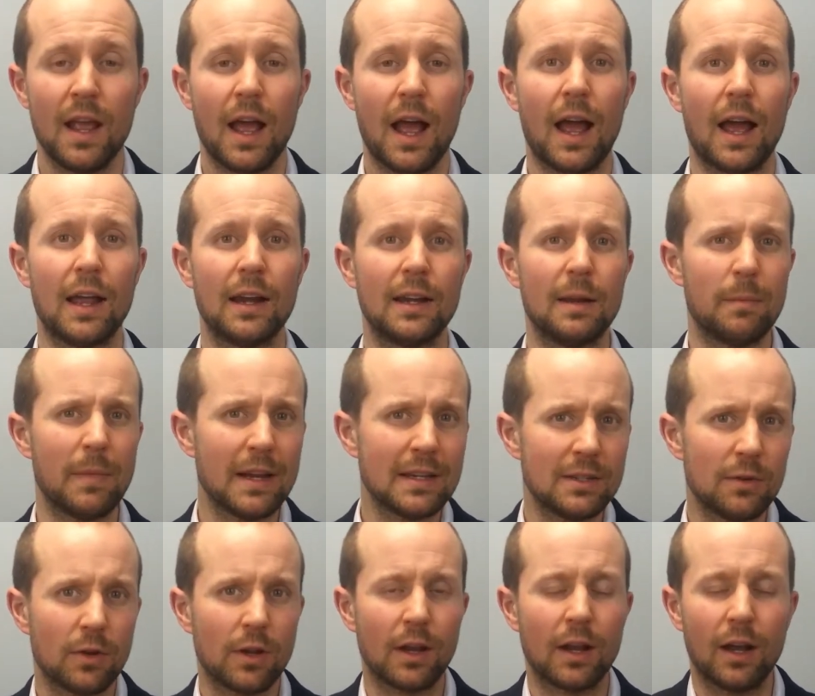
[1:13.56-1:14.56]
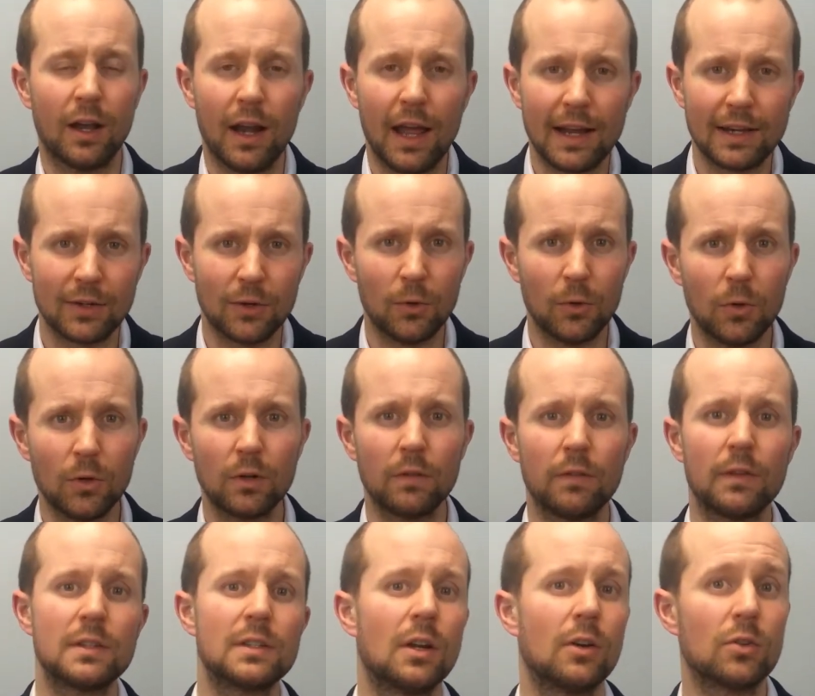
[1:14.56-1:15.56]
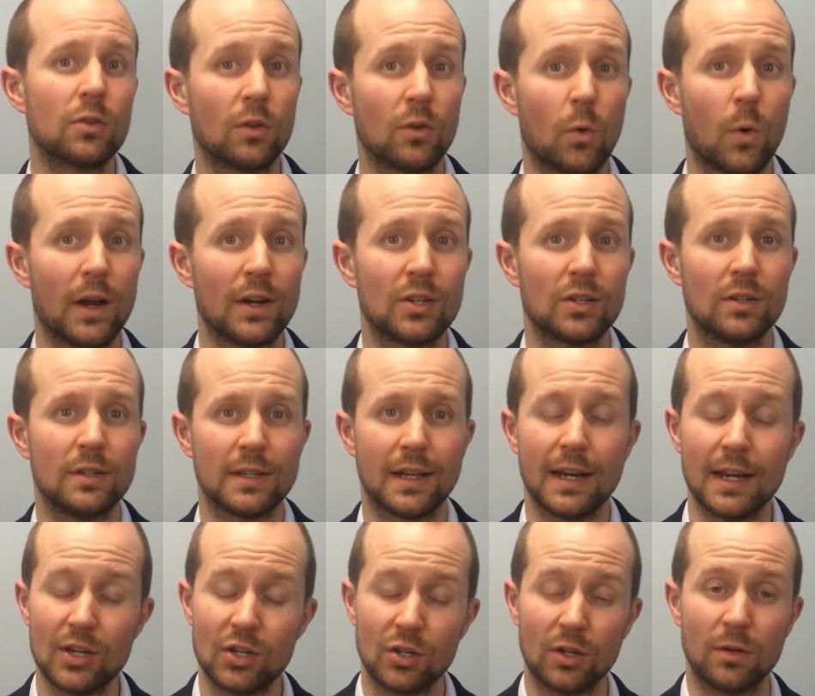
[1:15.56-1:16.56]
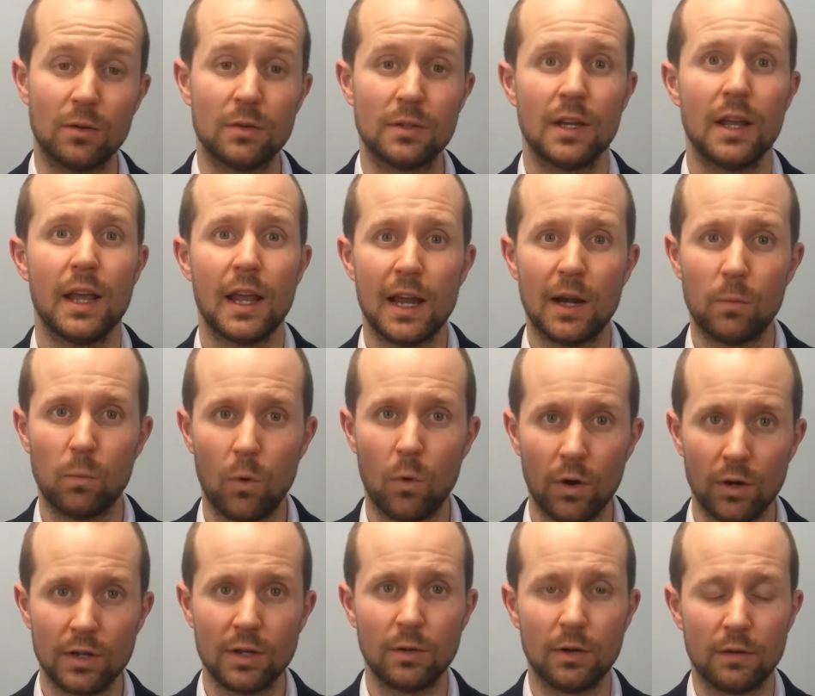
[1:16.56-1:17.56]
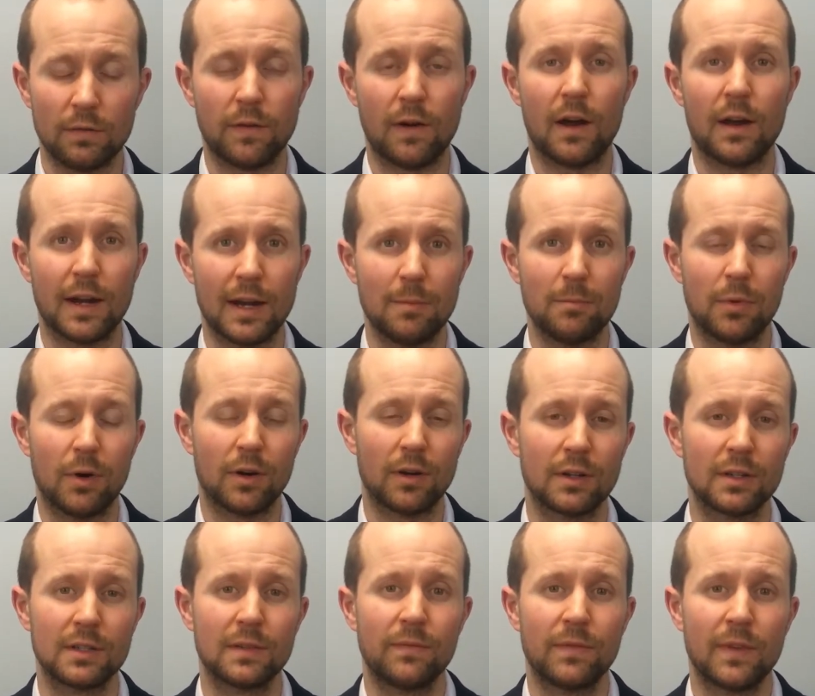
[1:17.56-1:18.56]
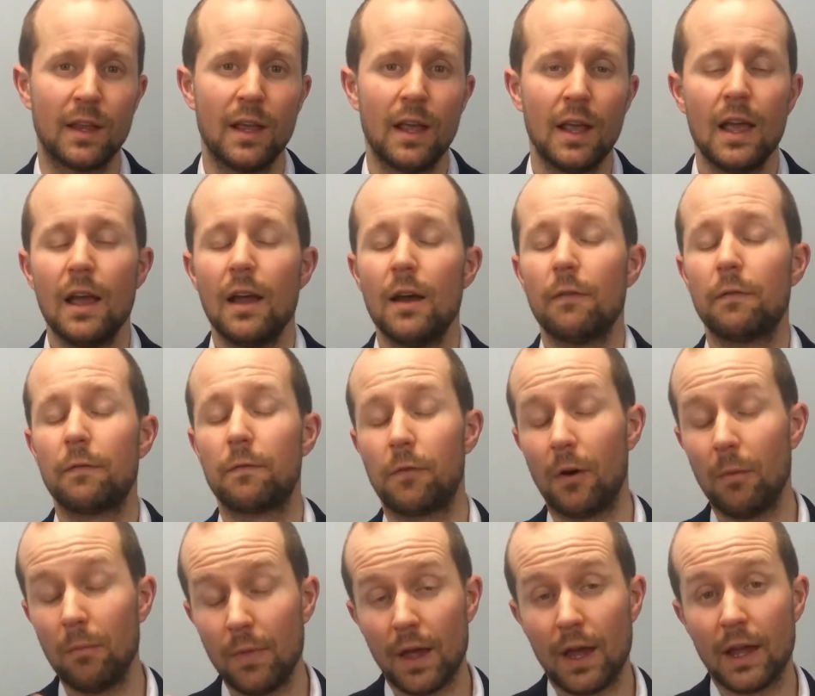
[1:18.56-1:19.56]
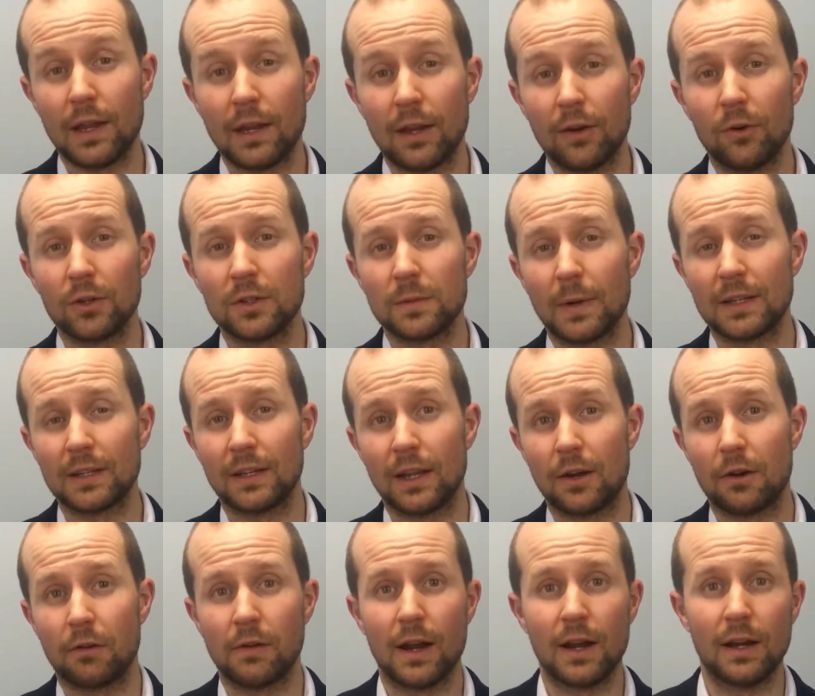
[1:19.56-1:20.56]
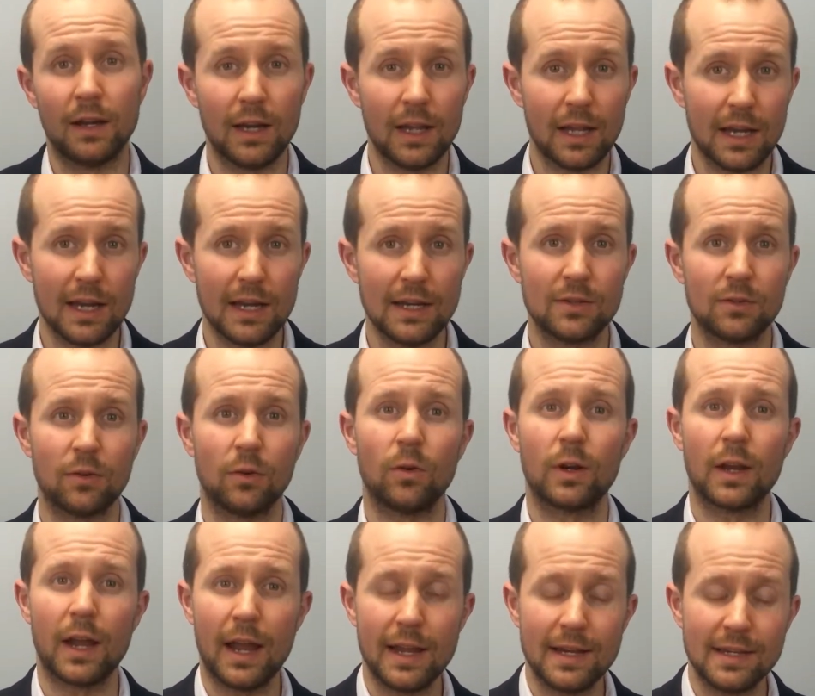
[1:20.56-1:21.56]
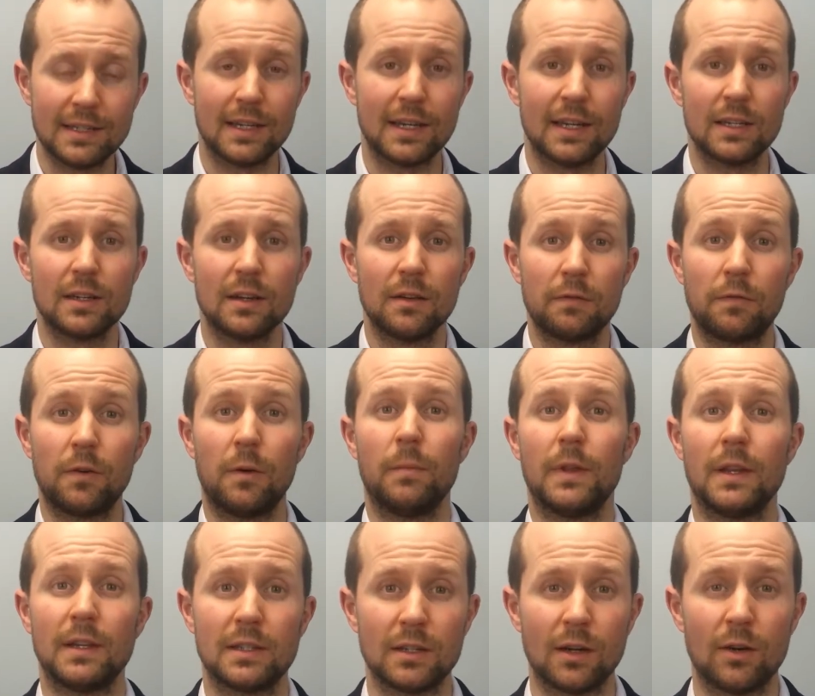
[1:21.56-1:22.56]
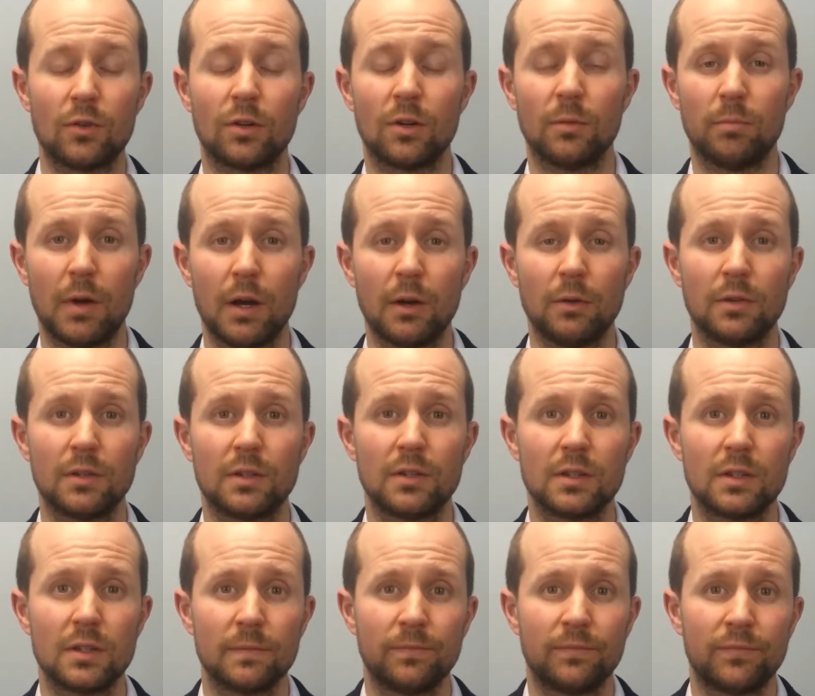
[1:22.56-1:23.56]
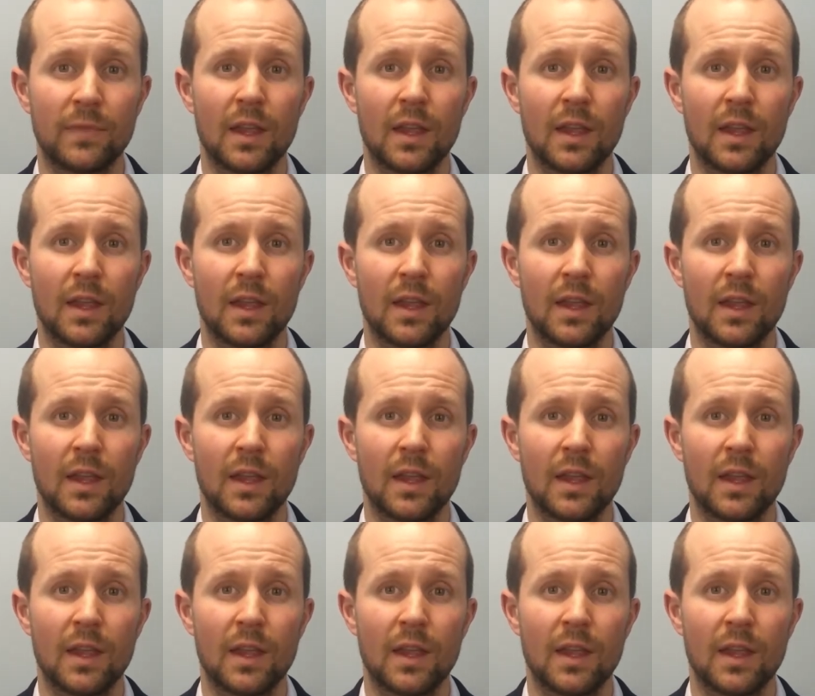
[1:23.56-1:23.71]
And it means you can collect all of the social questions and issues in one unified inbox. From there, you can automatically create leads or cases from these social posts.